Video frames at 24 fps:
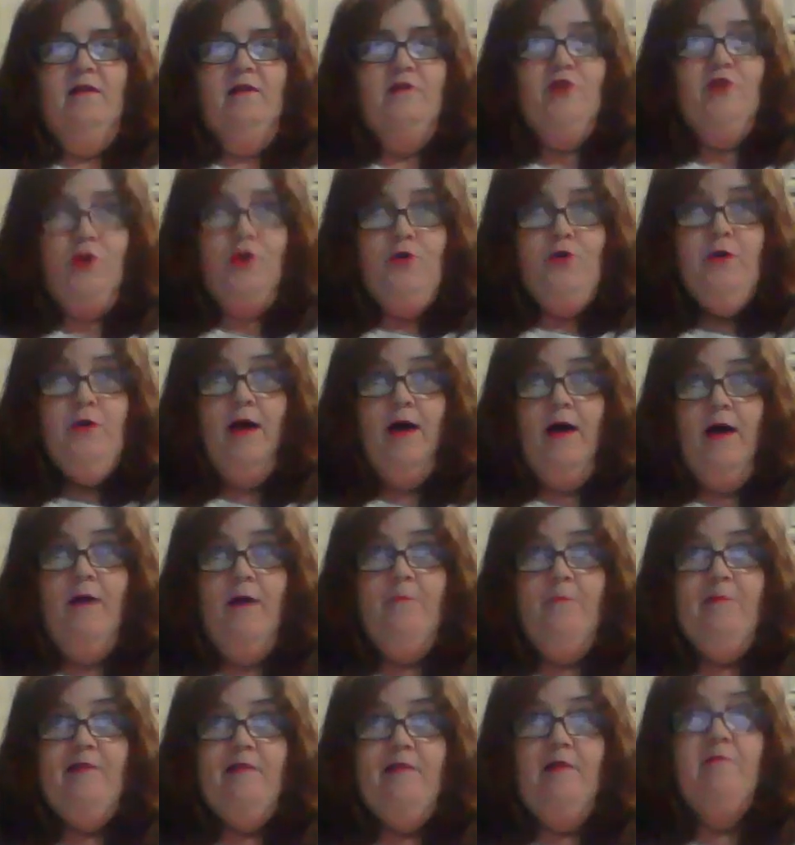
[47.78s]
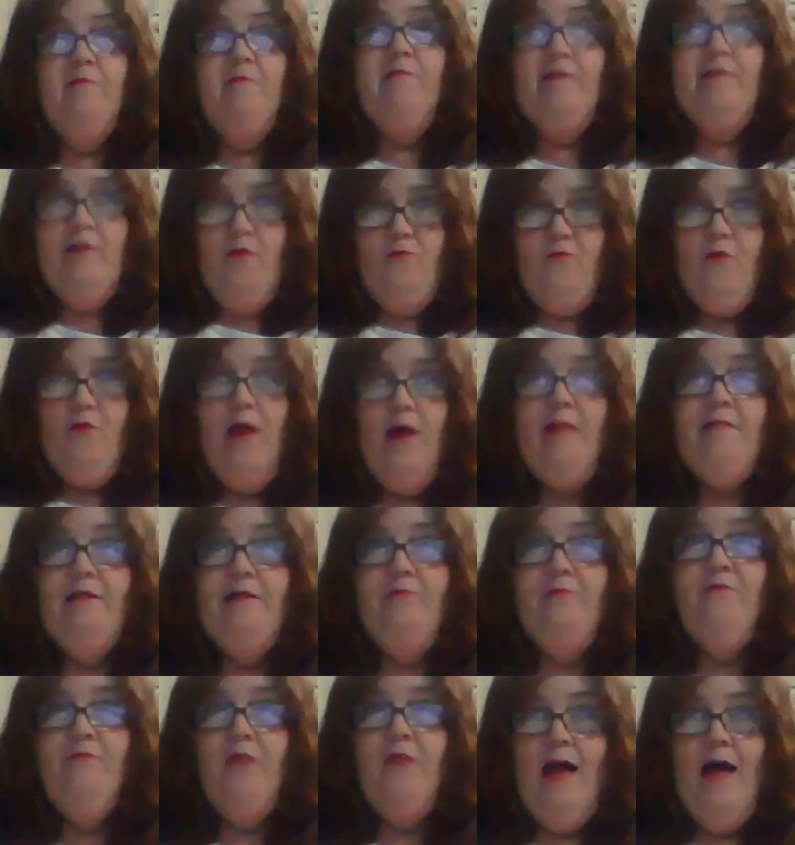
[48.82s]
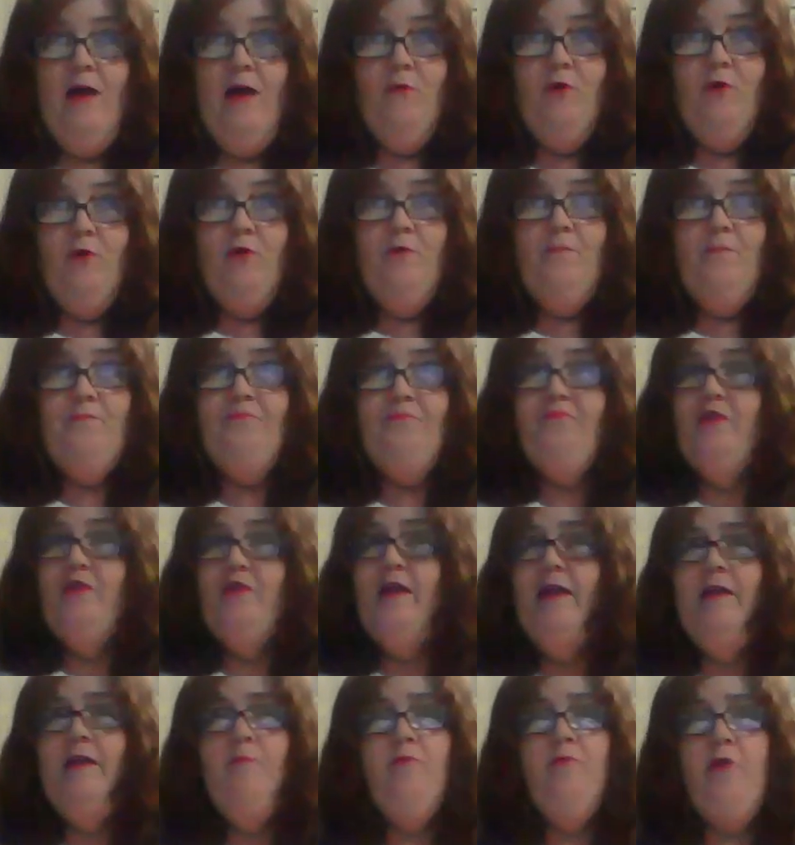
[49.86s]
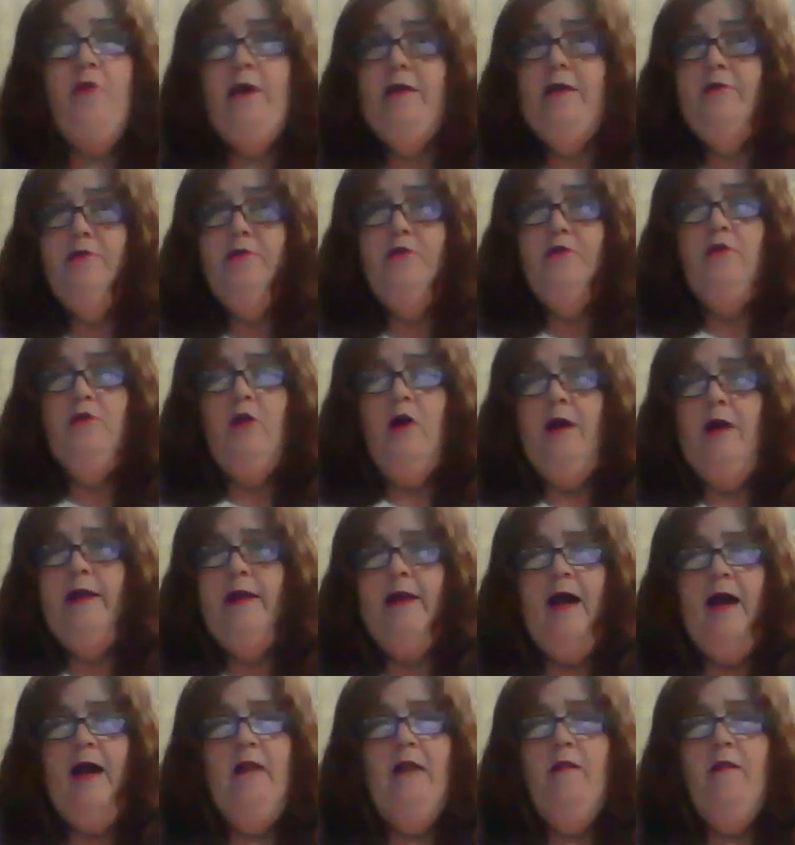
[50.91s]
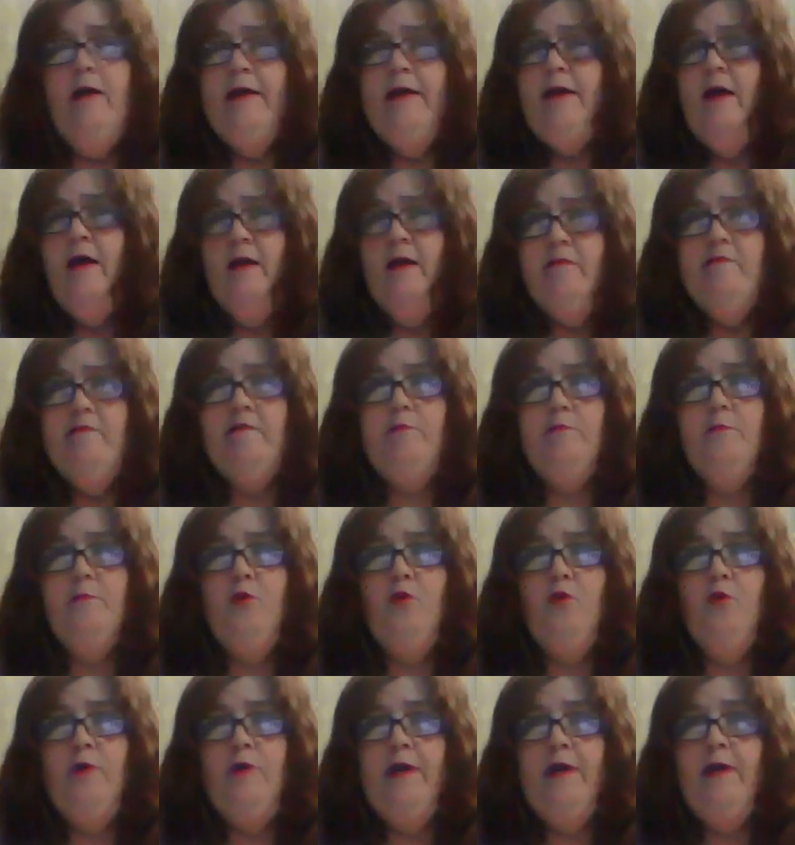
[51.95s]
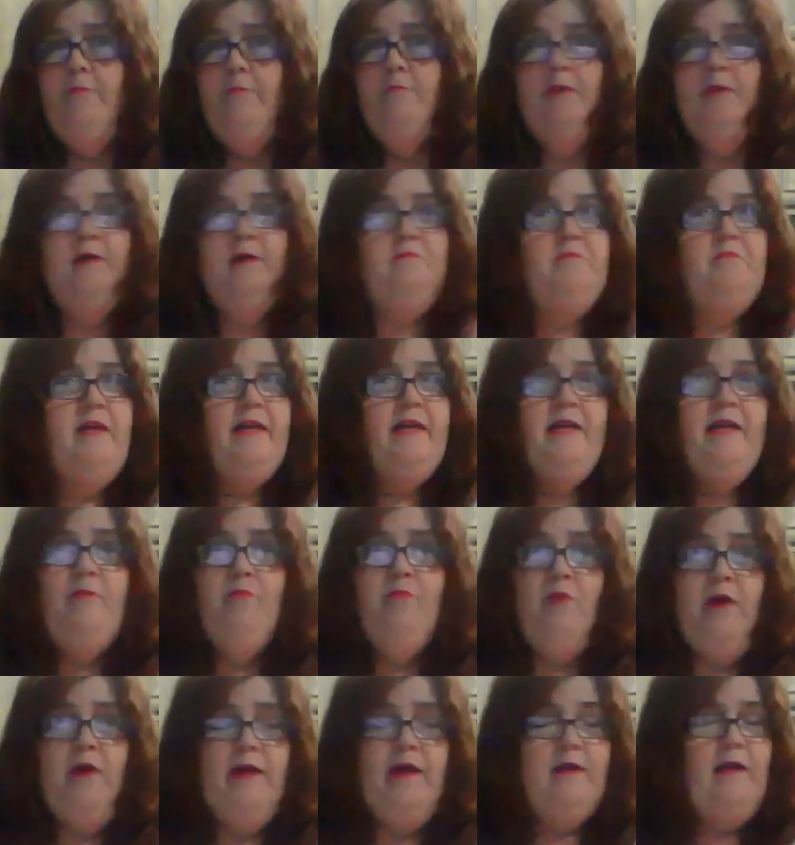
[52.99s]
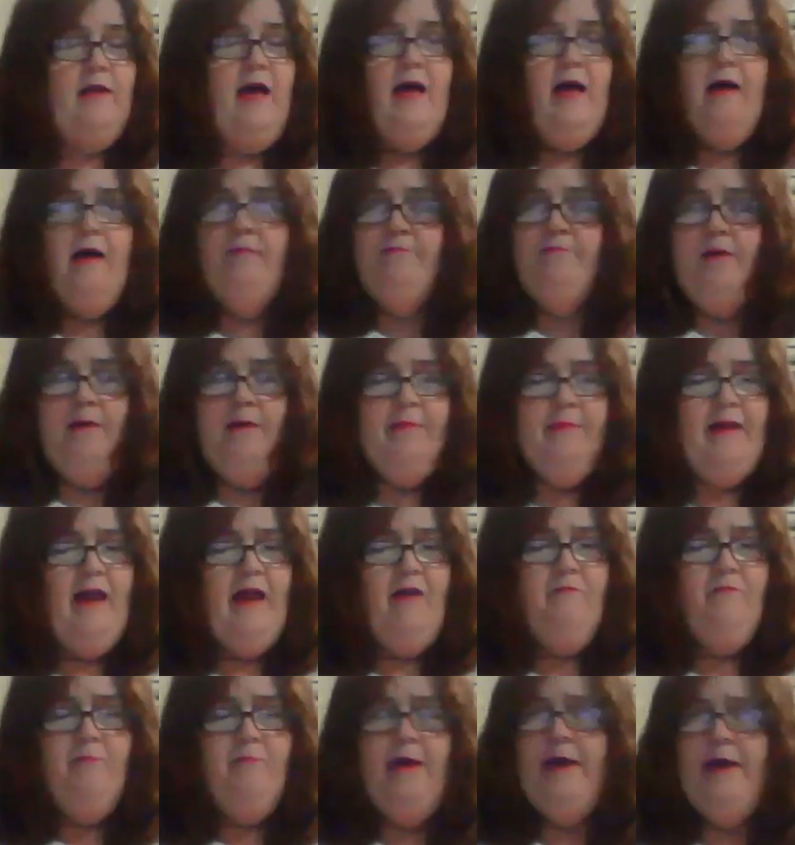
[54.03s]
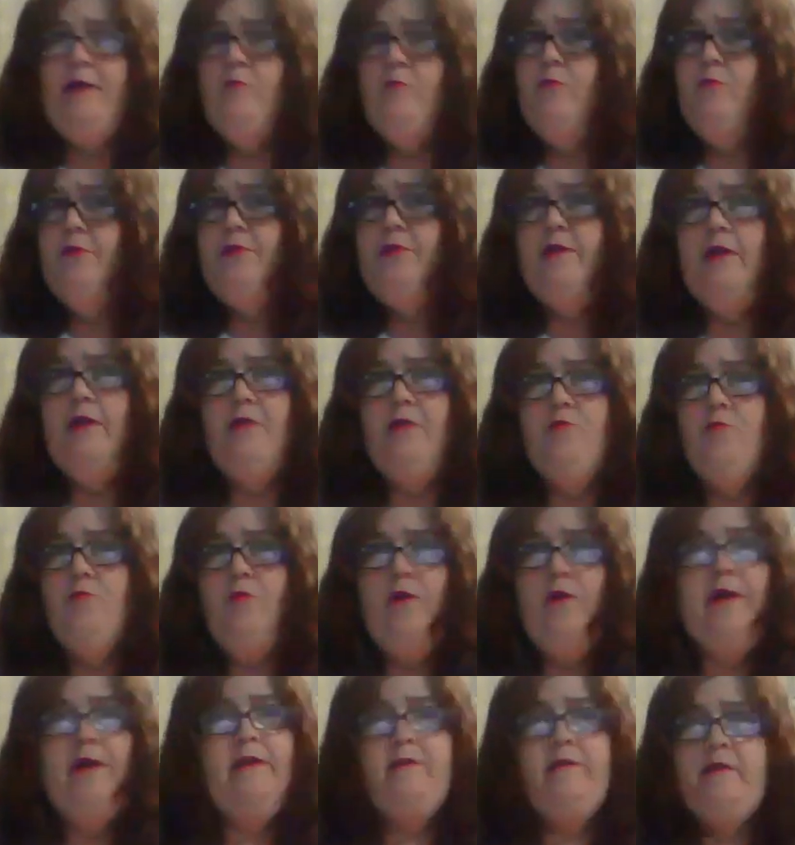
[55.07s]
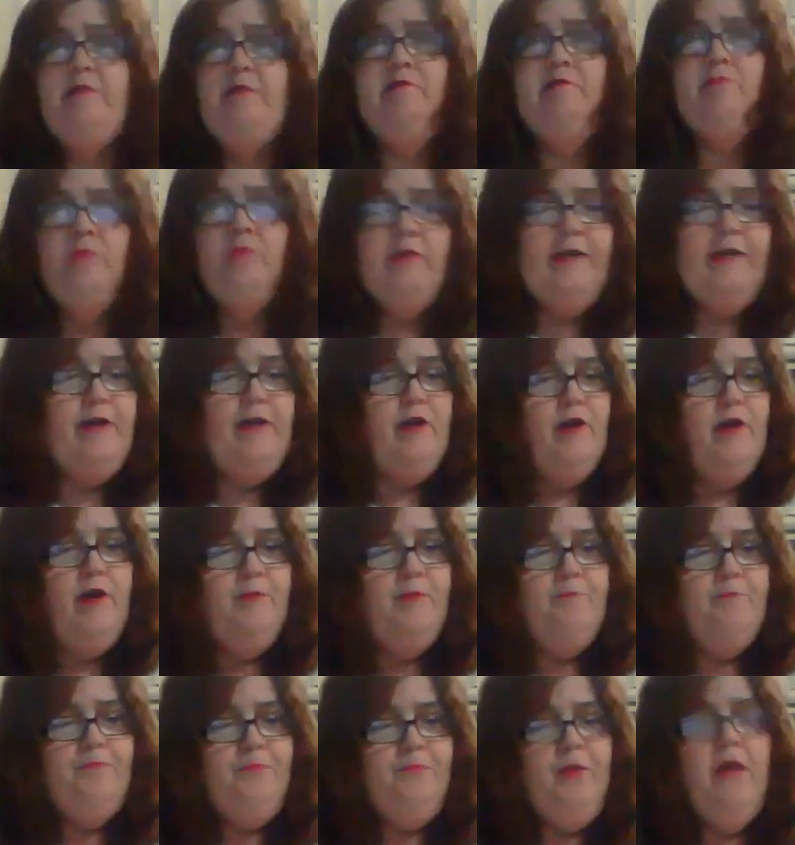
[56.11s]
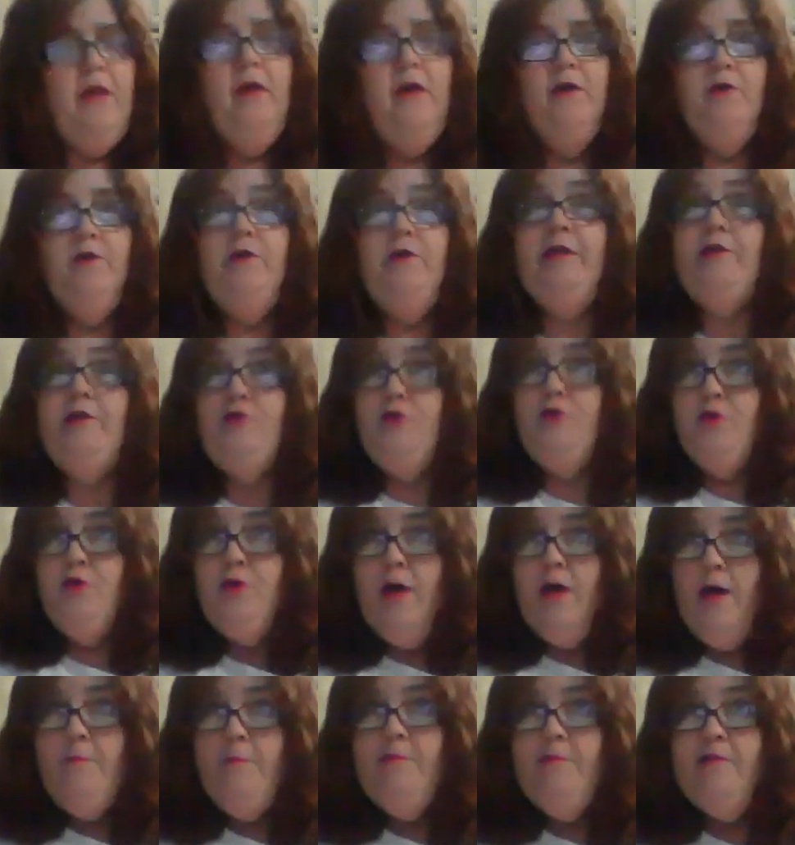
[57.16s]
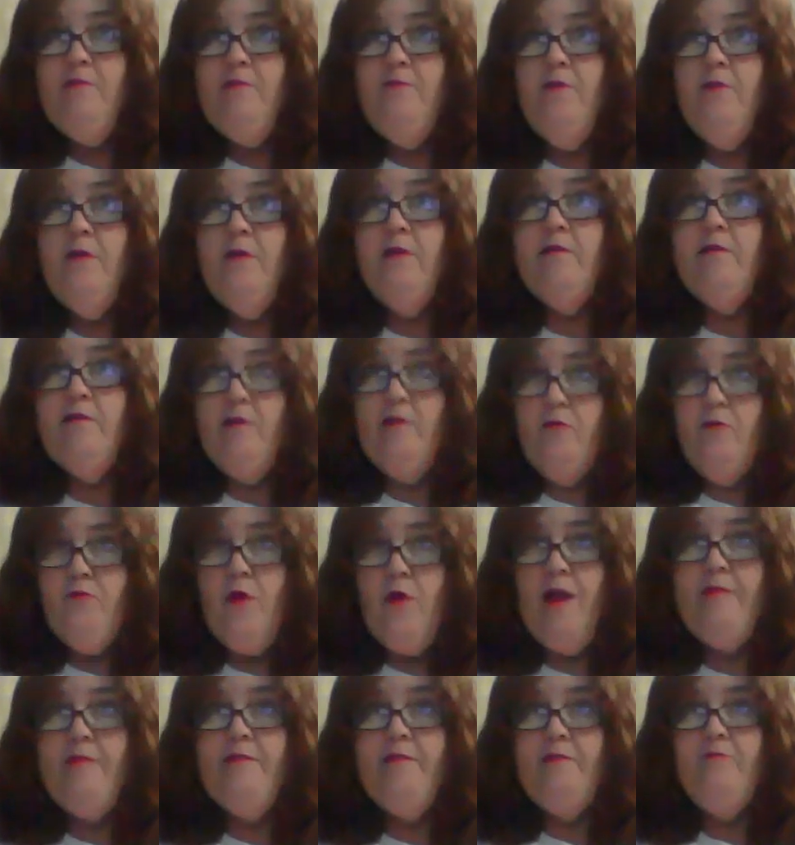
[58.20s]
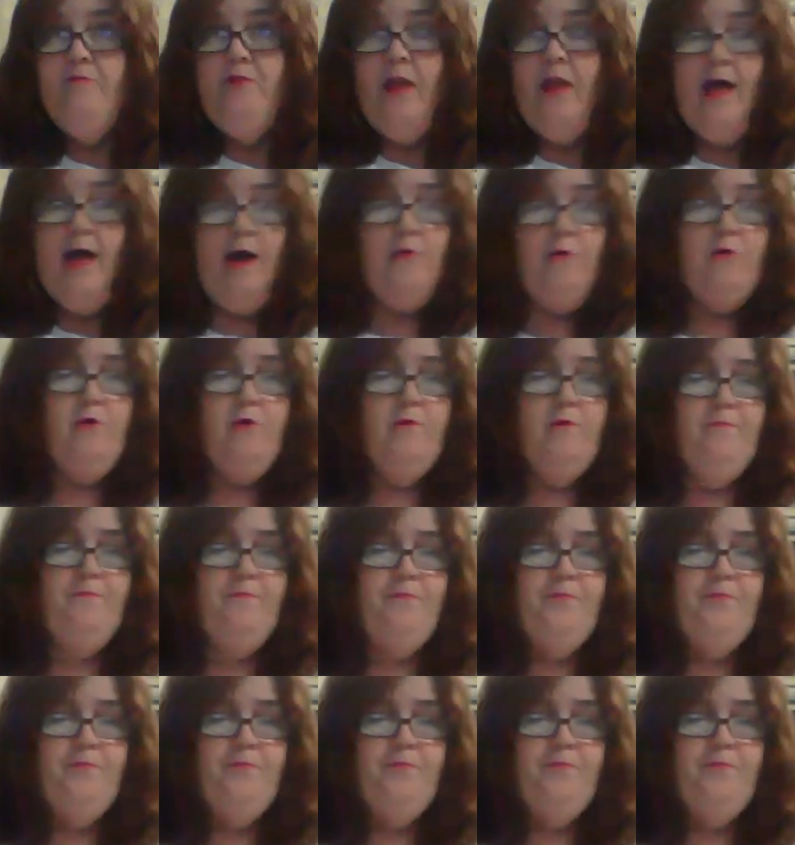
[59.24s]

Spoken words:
2 cups of self-rising flour, any brand you like. I like Hudson Cream, but any brand. I've made them with another brand and it's really good. You need 2 cups of self-rising flour.